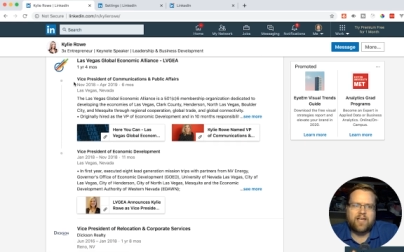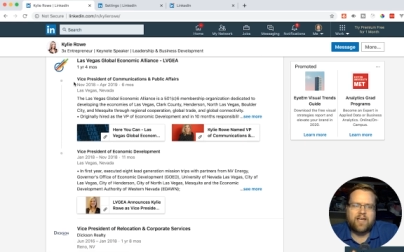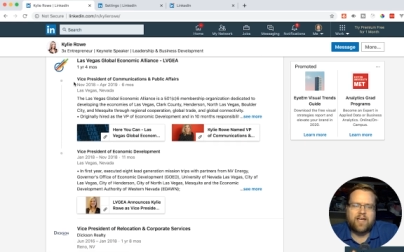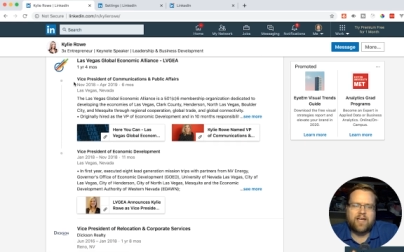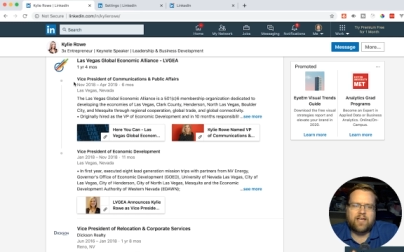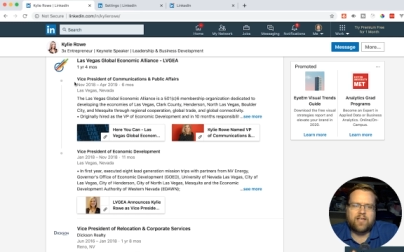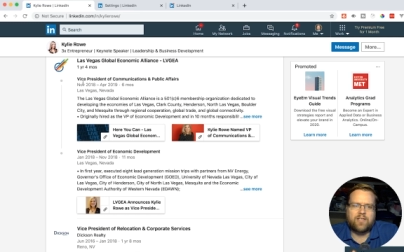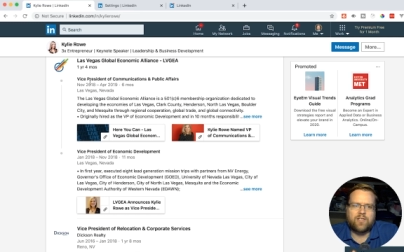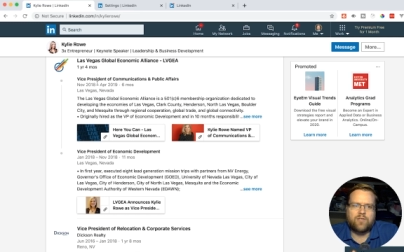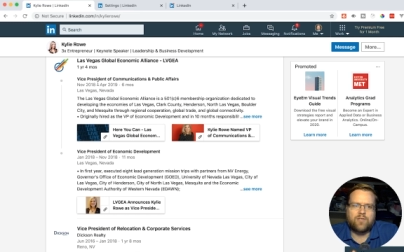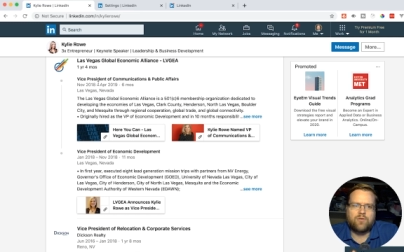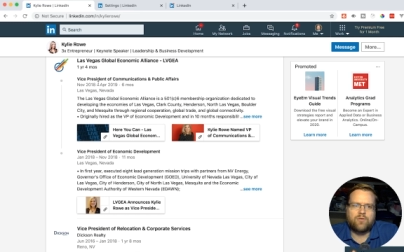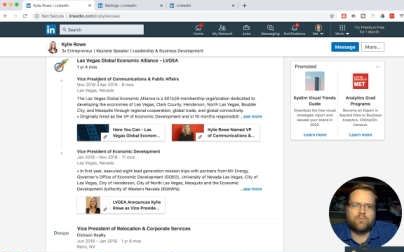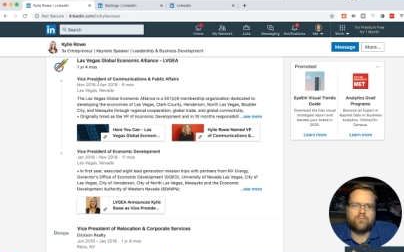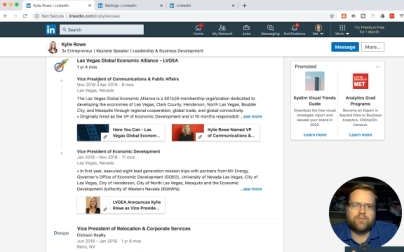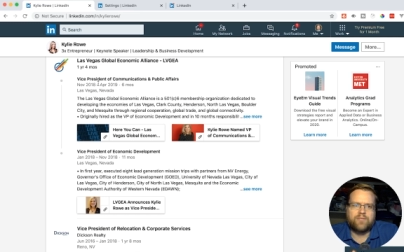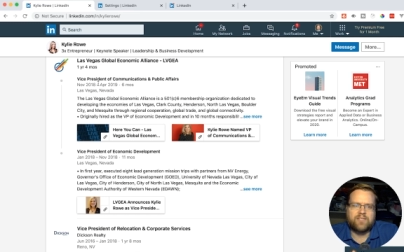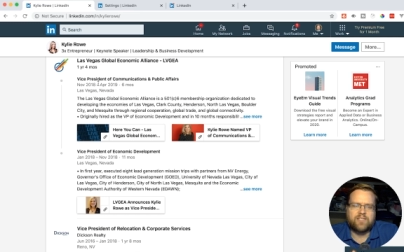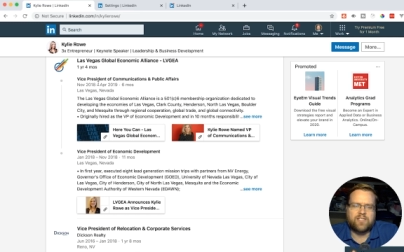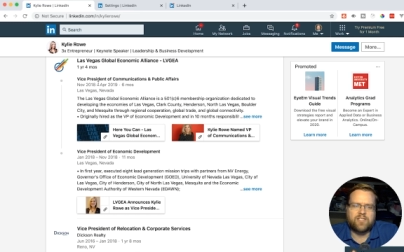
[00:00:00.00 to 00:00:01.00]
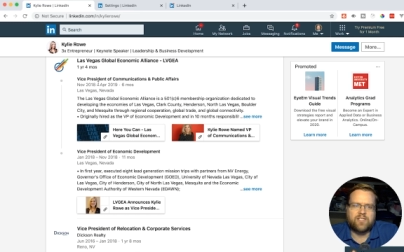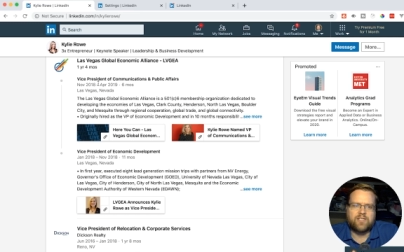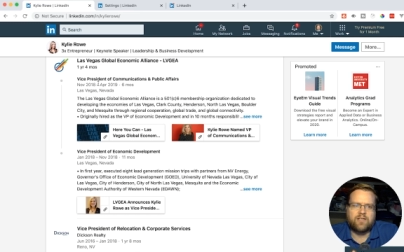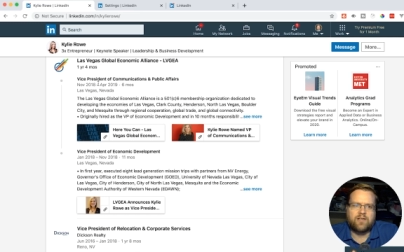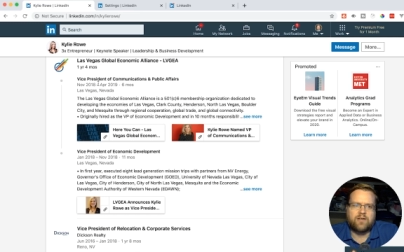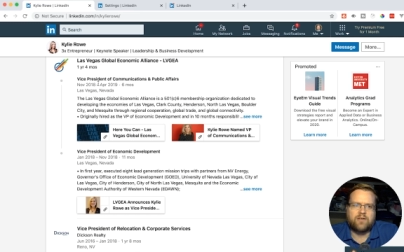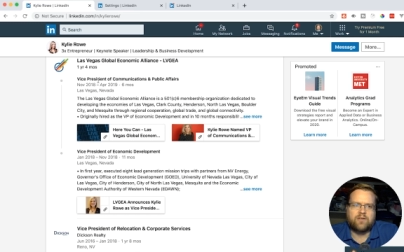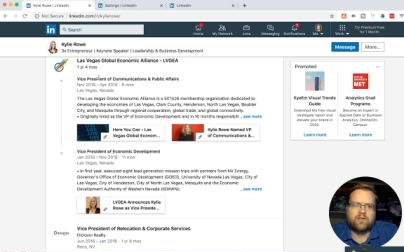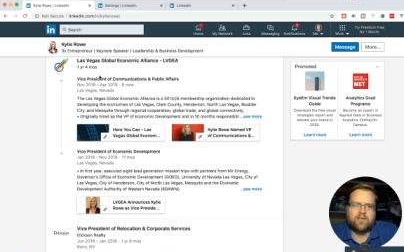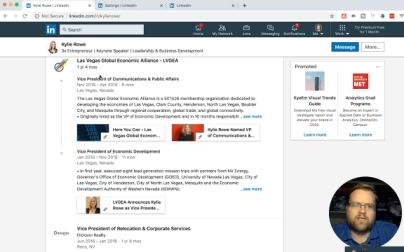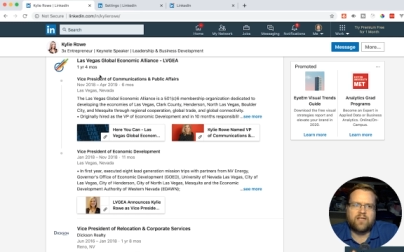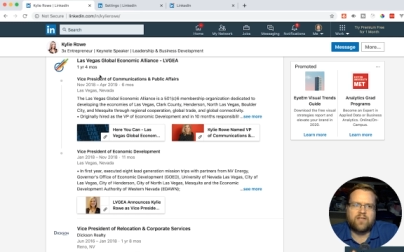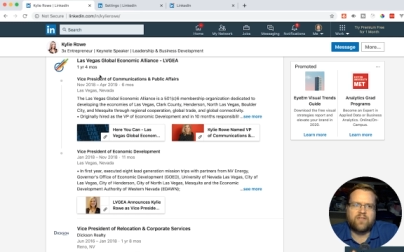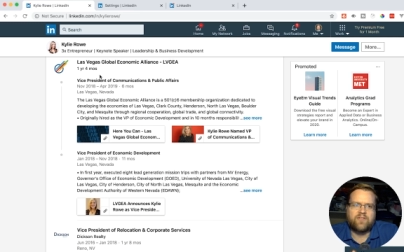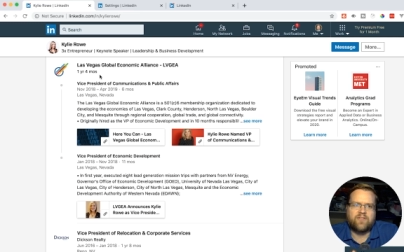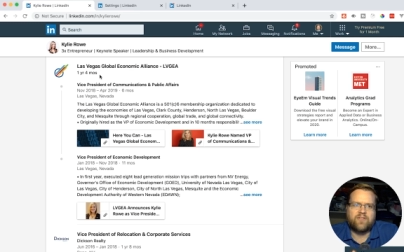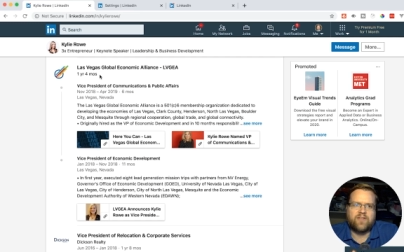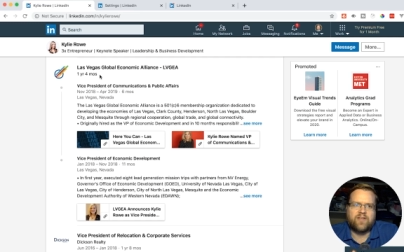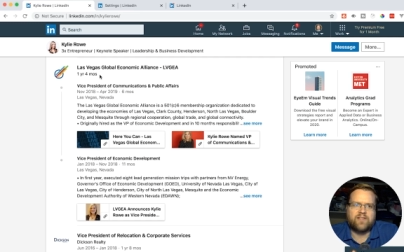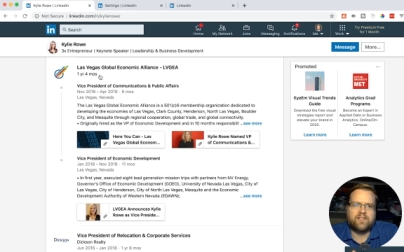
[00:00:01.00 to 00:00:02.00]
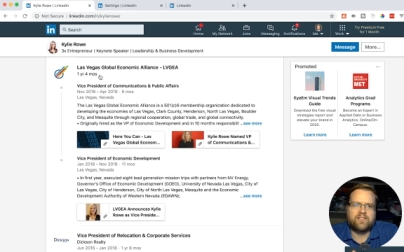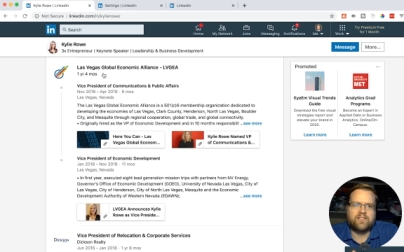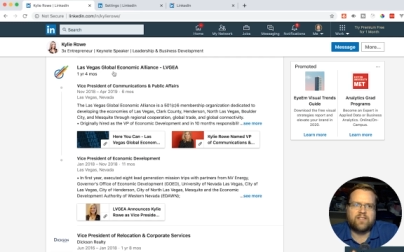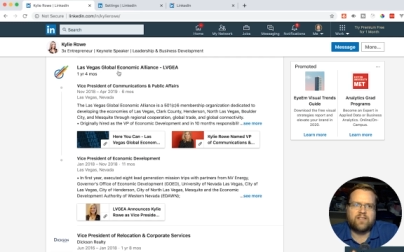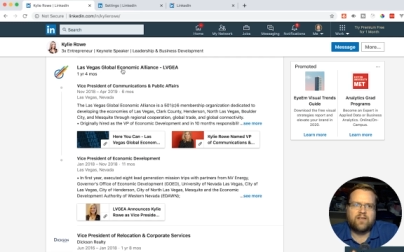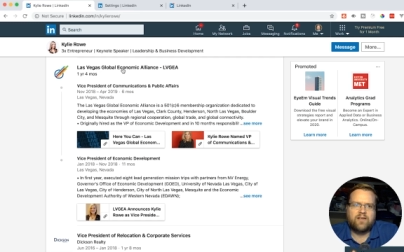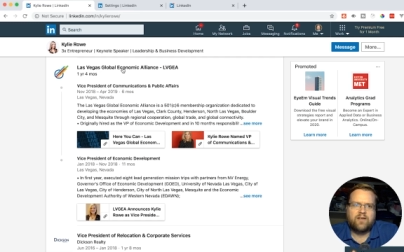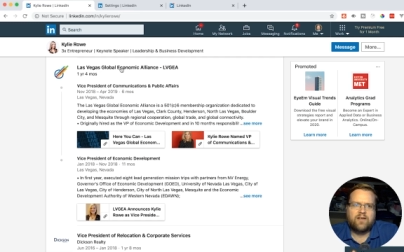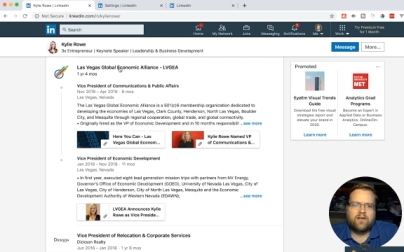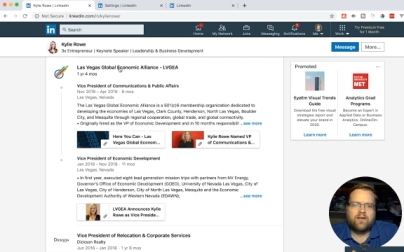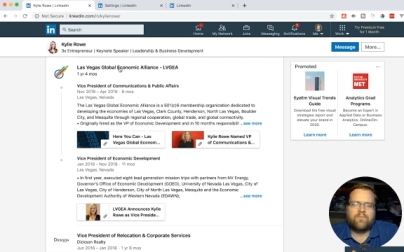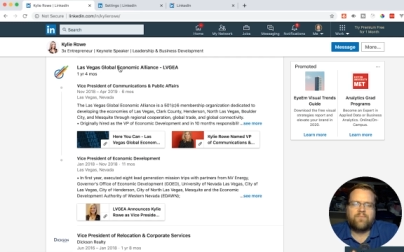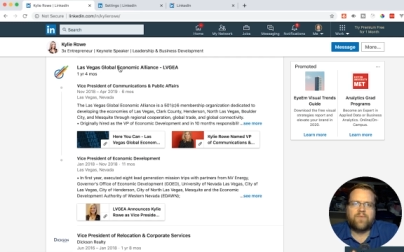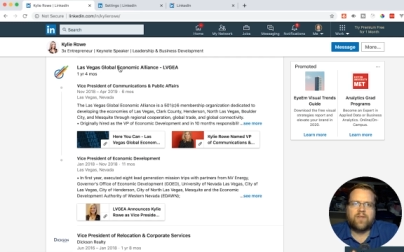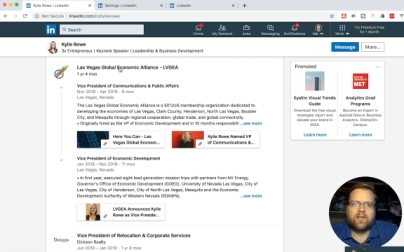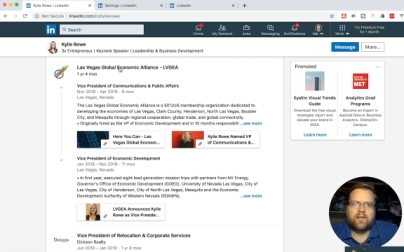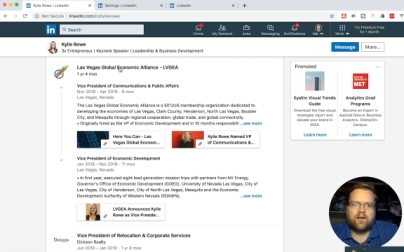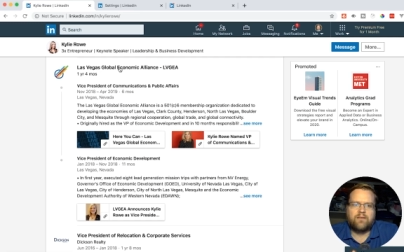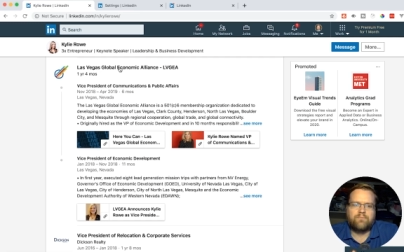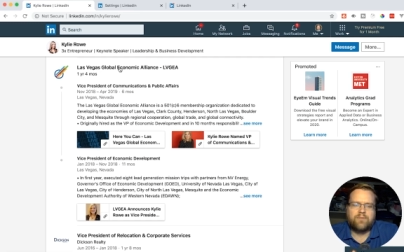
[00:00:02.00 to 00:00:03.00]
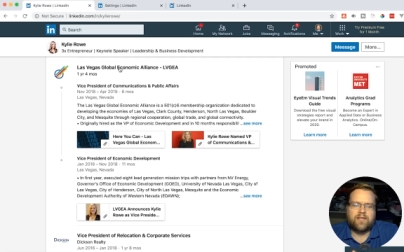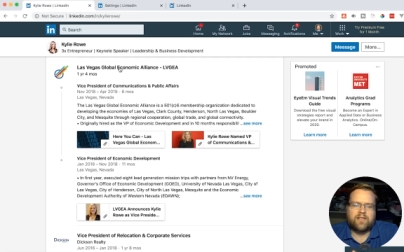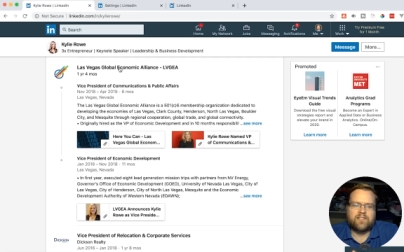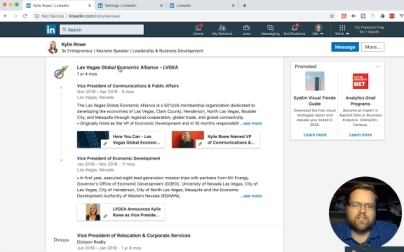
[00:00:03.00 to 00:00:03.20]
a new position underneath this company.